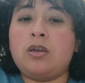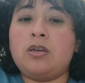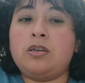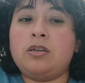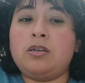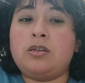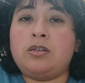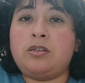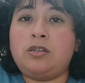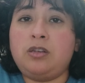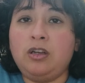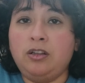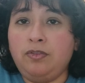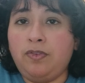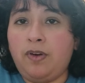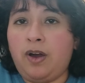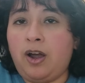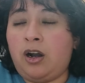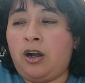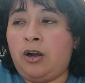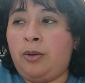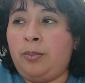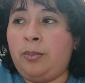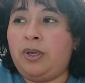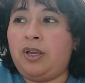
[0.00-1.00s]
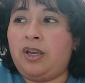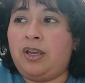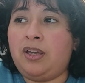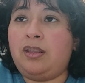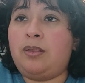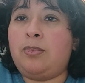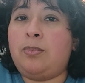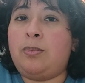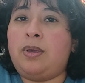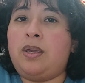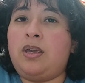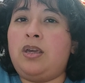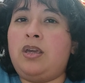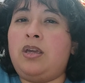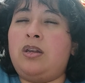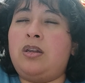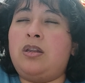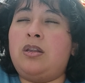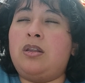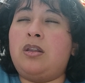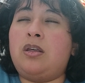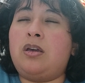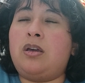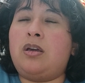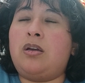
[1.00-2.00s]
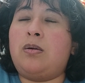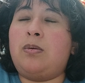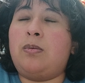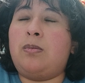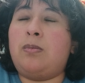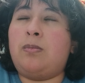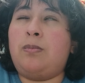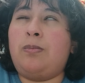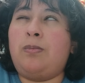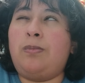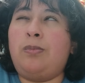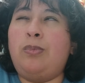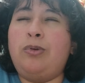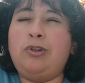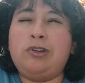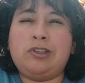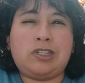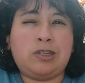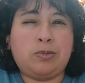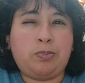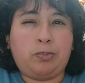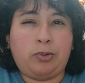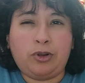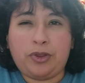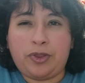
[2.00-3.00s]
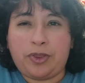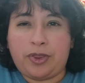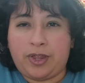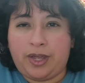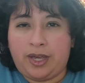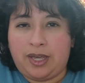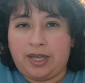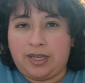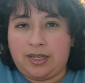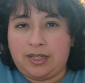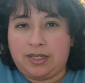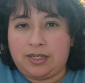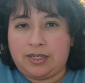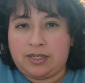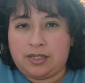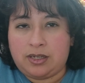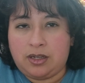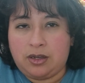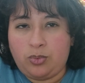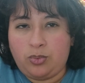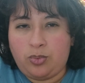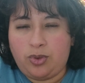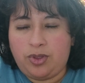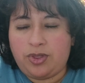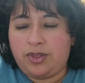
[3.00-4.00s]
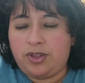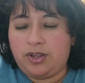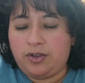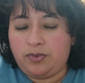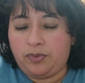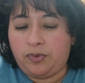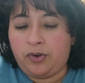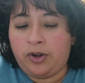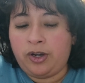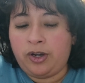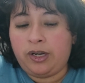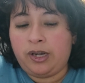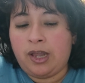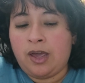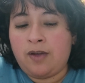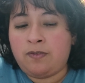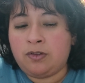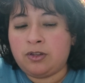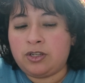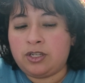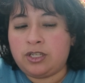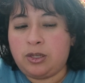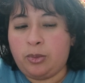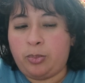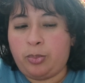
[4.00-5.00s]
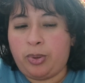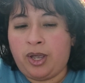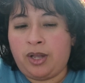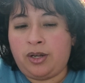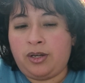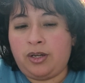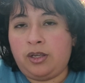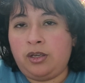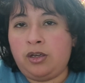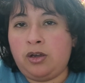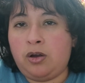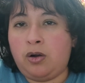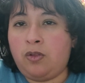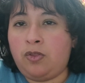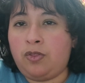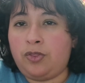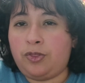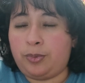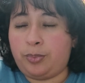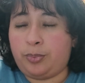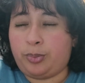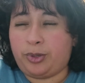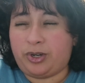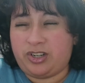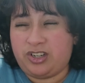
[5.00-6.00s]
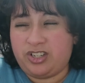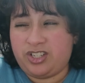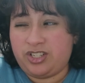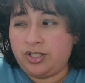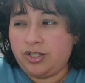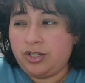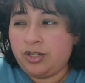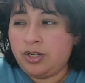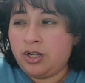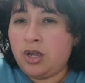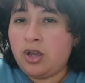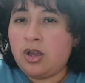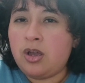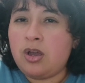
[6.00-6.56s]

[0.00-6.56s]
Self harm can mean multiple things with different levels depending on the person,